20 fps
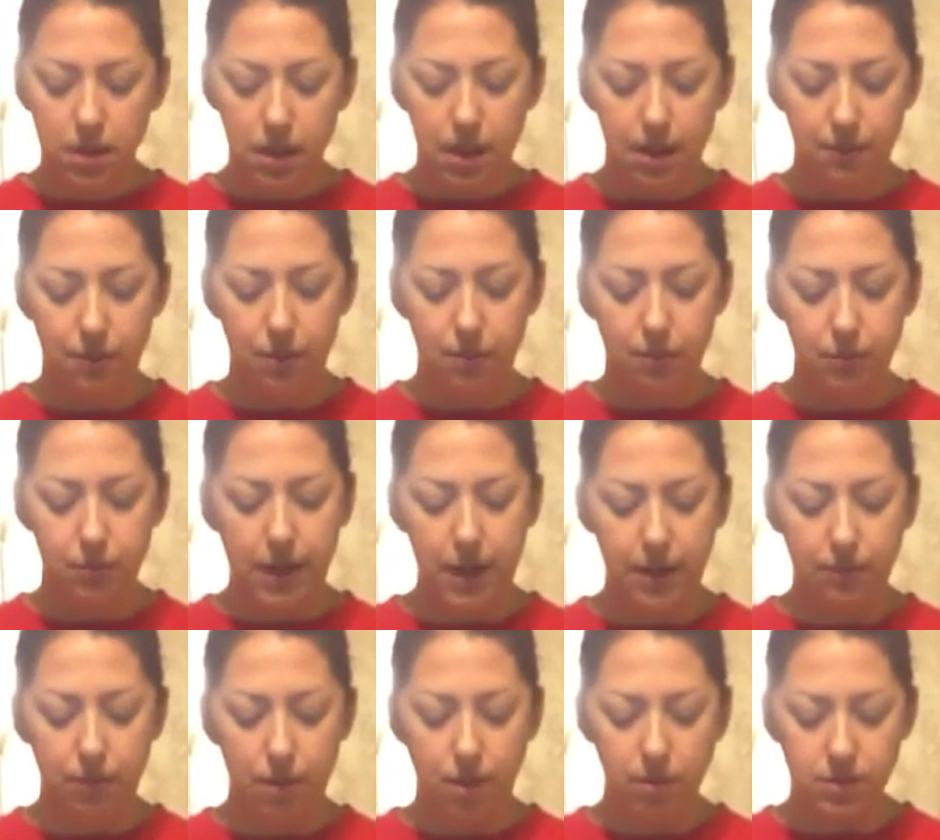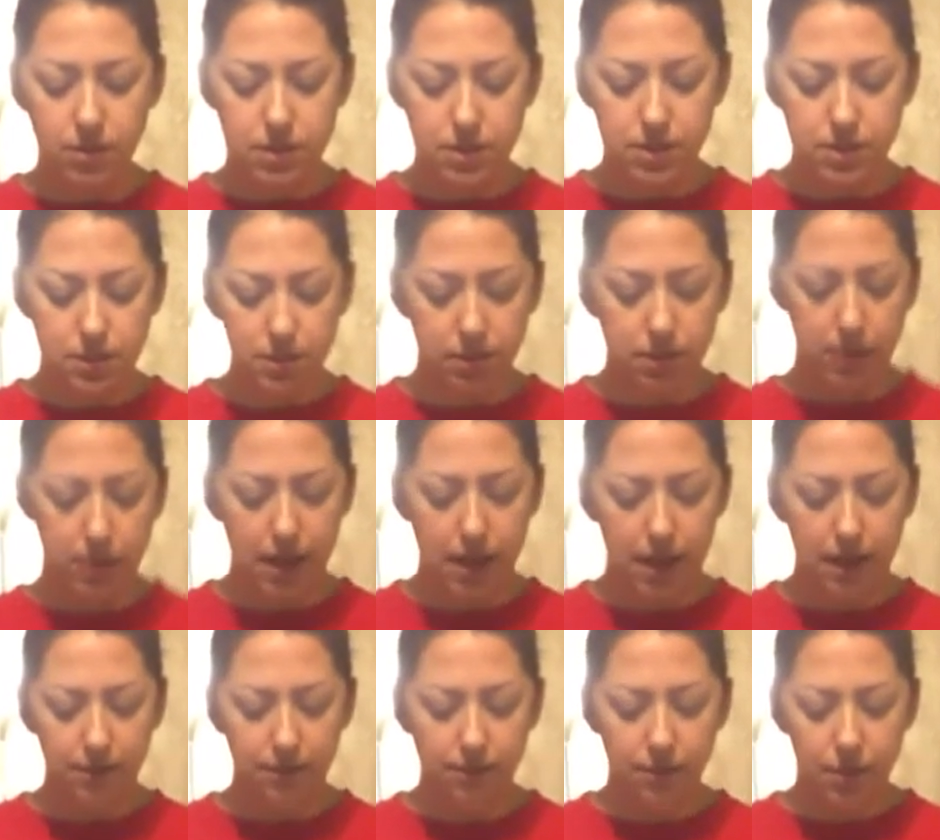And when Brad walked into your
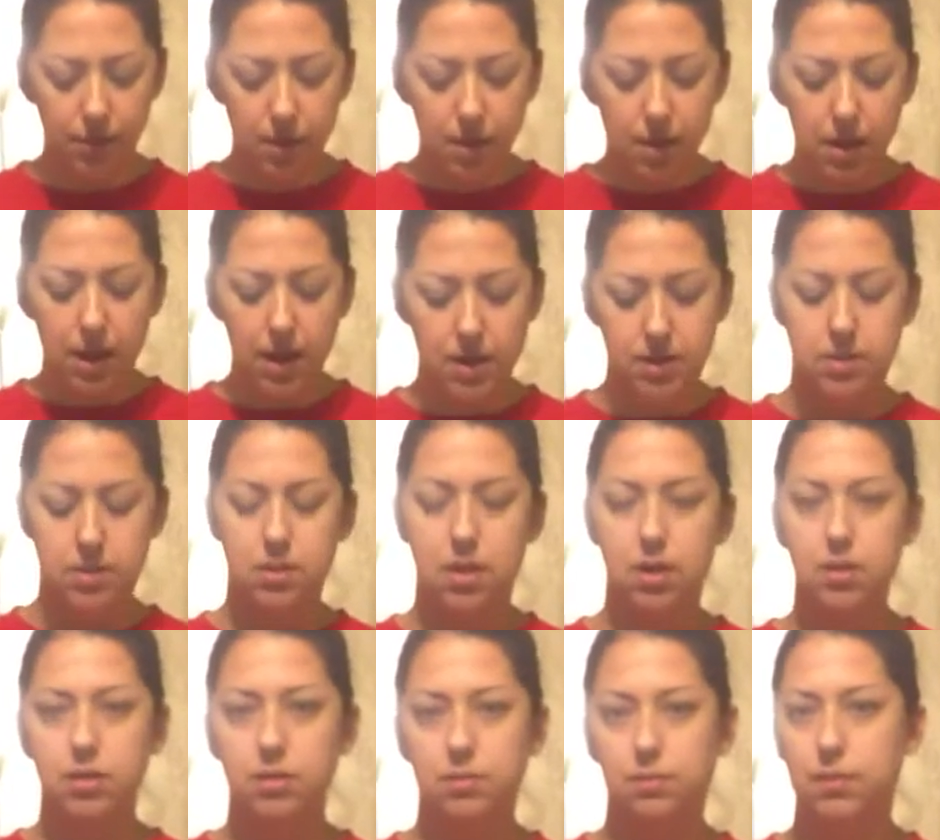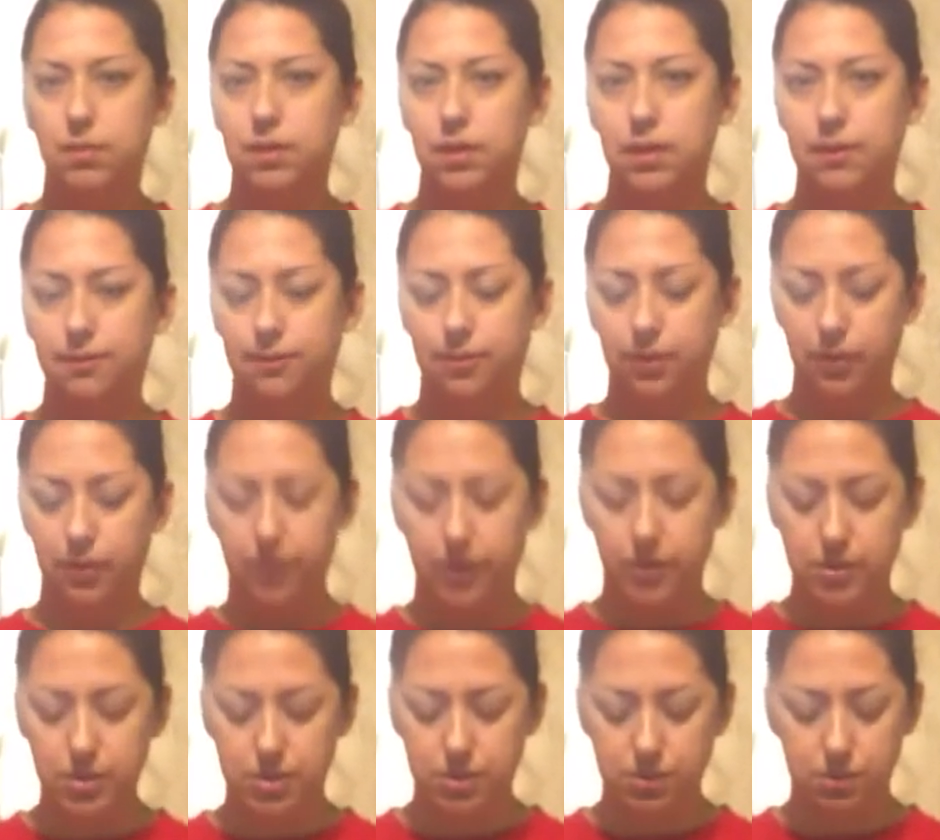life, I saw you really flourish.